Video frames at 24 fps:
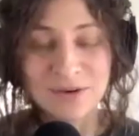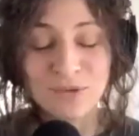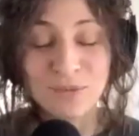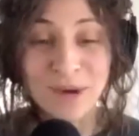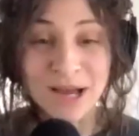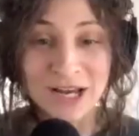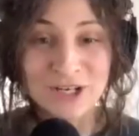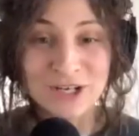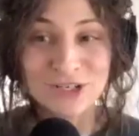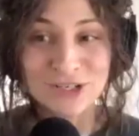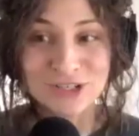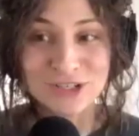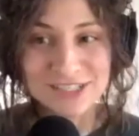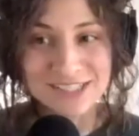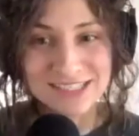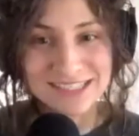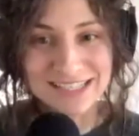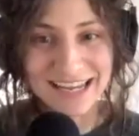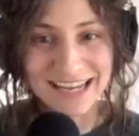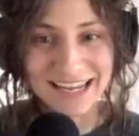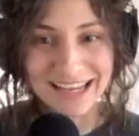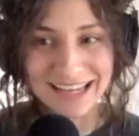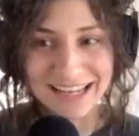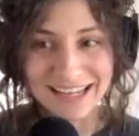when you're,
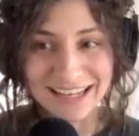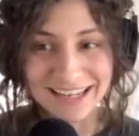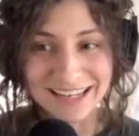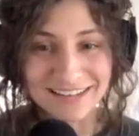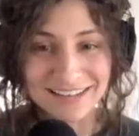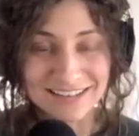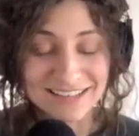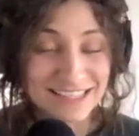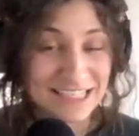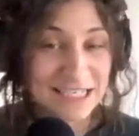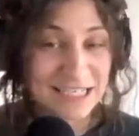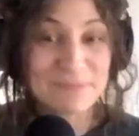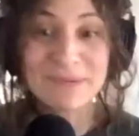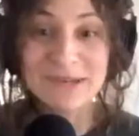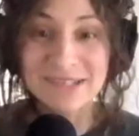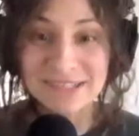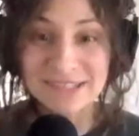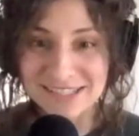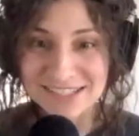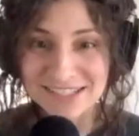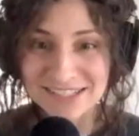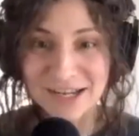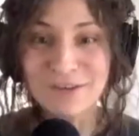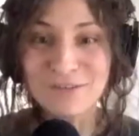say, deep in
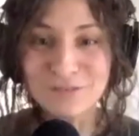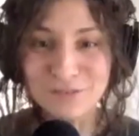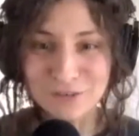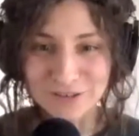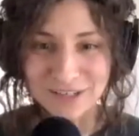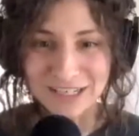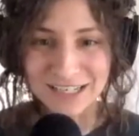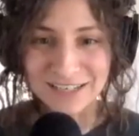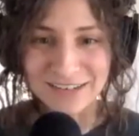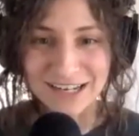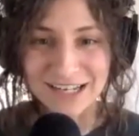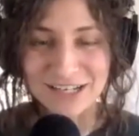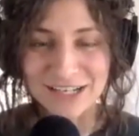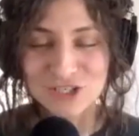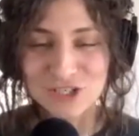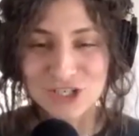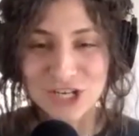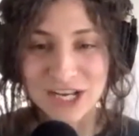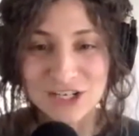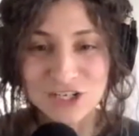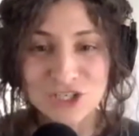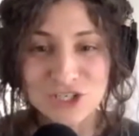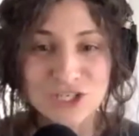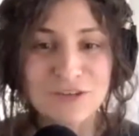discovery, right?
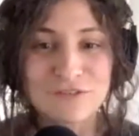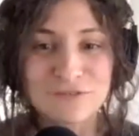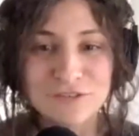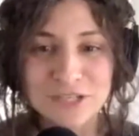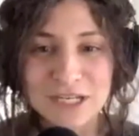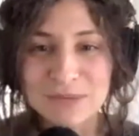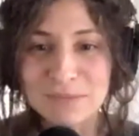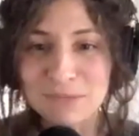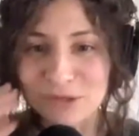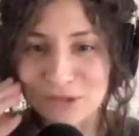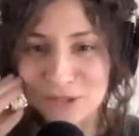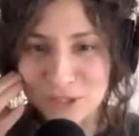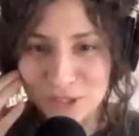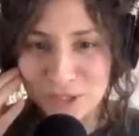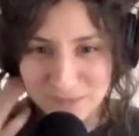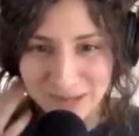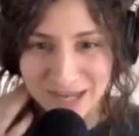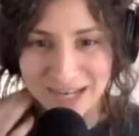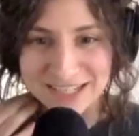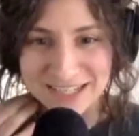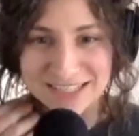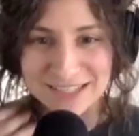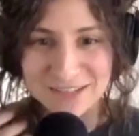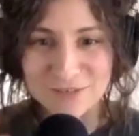Shifting
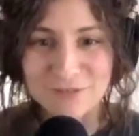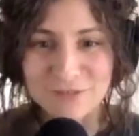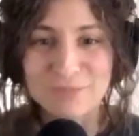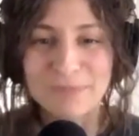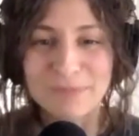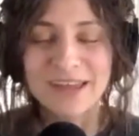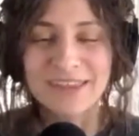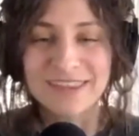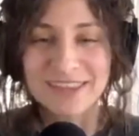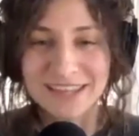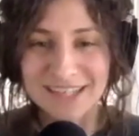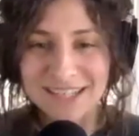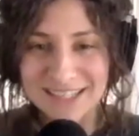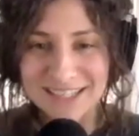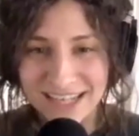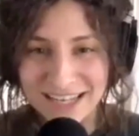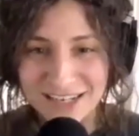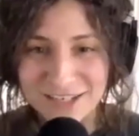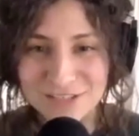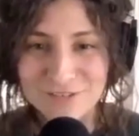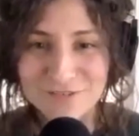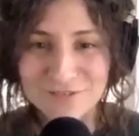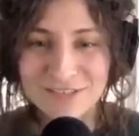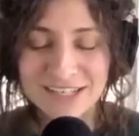perspective by the
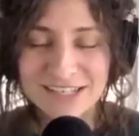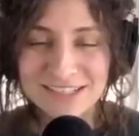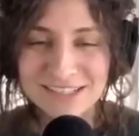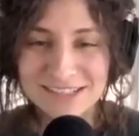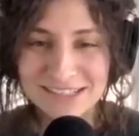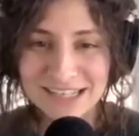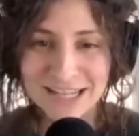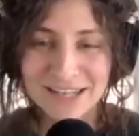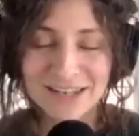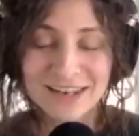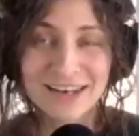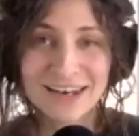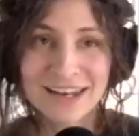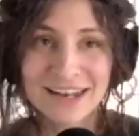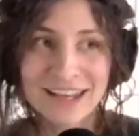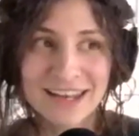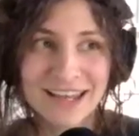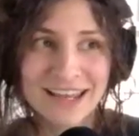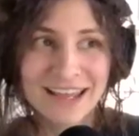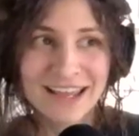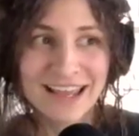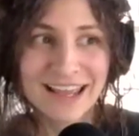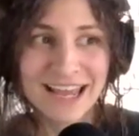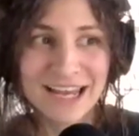attentiveness and
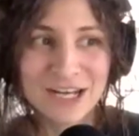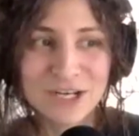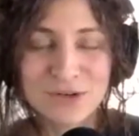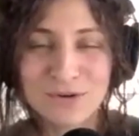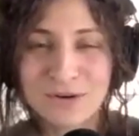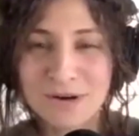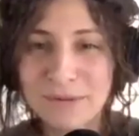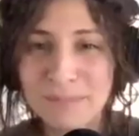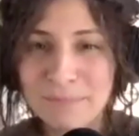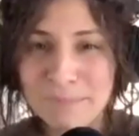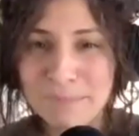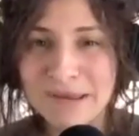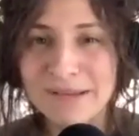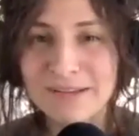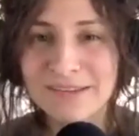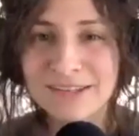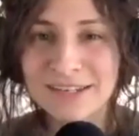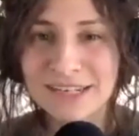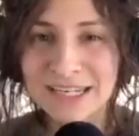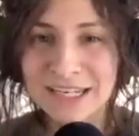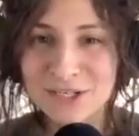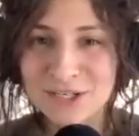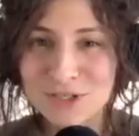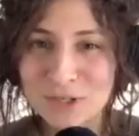your
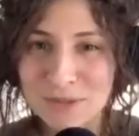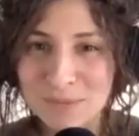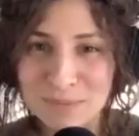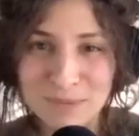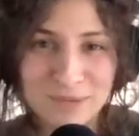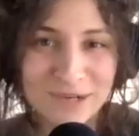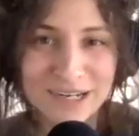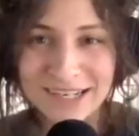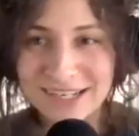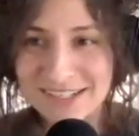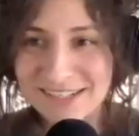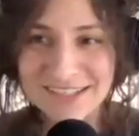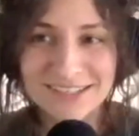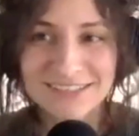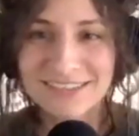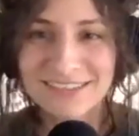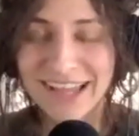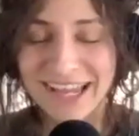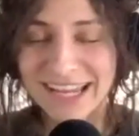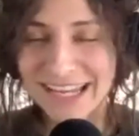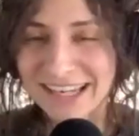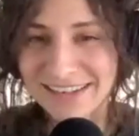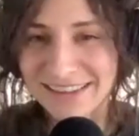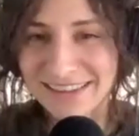ability to bring to
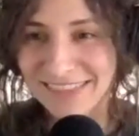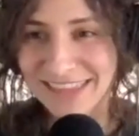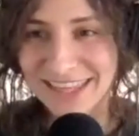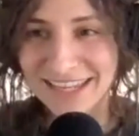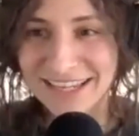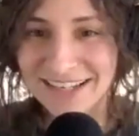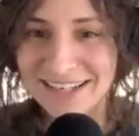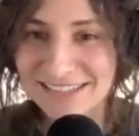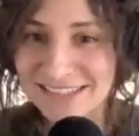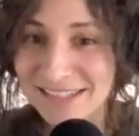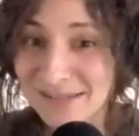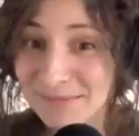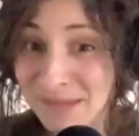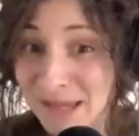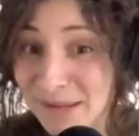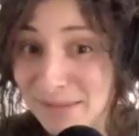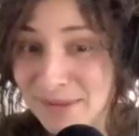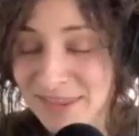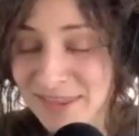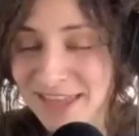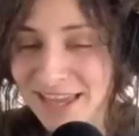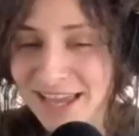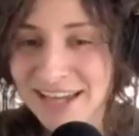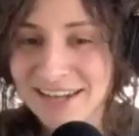light things that
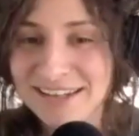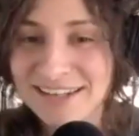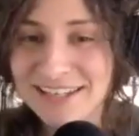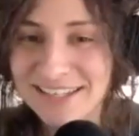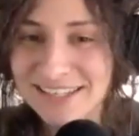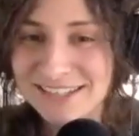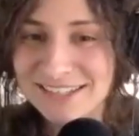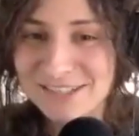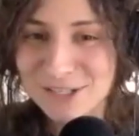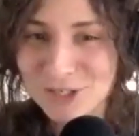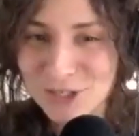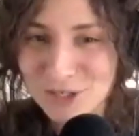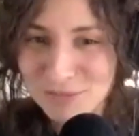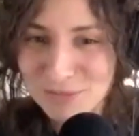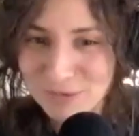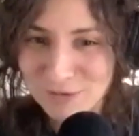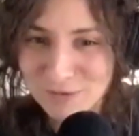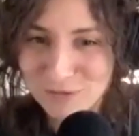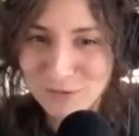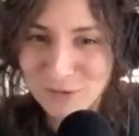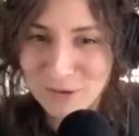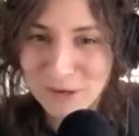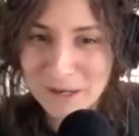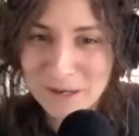maybe they hadn't considered
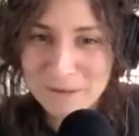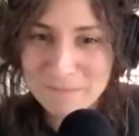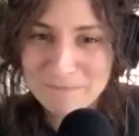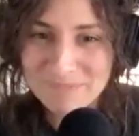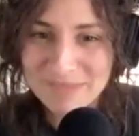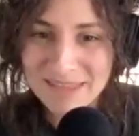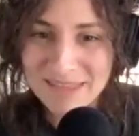before.